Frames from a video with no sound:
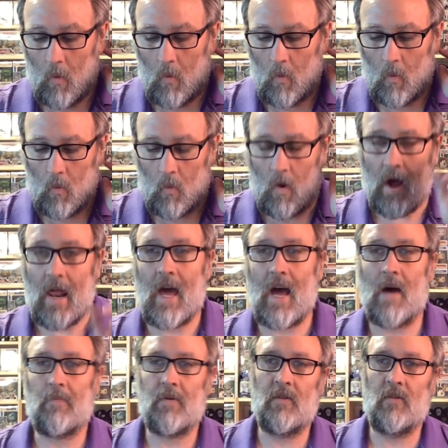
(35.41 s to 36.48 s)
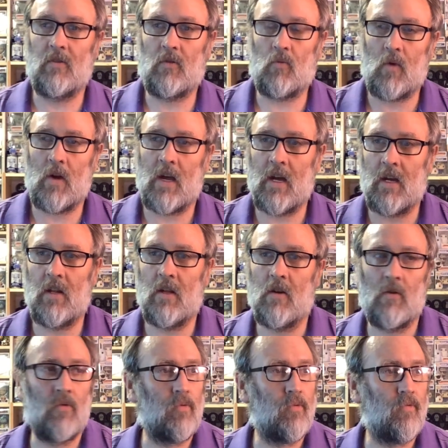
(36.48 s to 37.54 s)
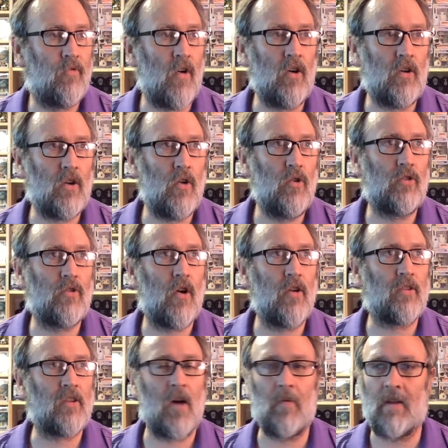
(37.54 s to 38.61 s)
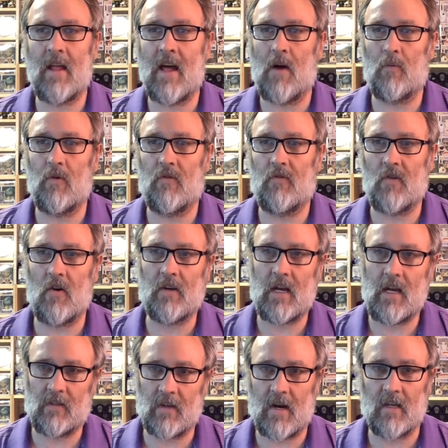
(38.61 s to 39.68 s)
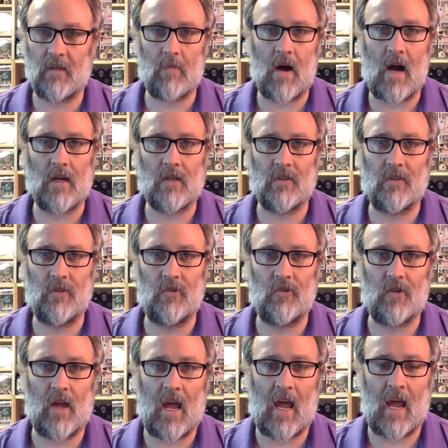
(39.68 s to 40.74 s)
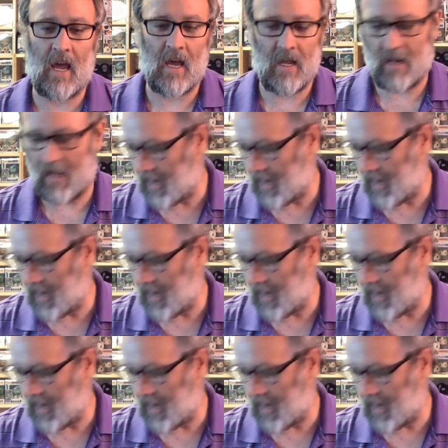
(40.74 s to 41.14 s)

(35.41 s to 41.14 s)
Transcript: What happens when Funko starts coming out with funky size boxes and a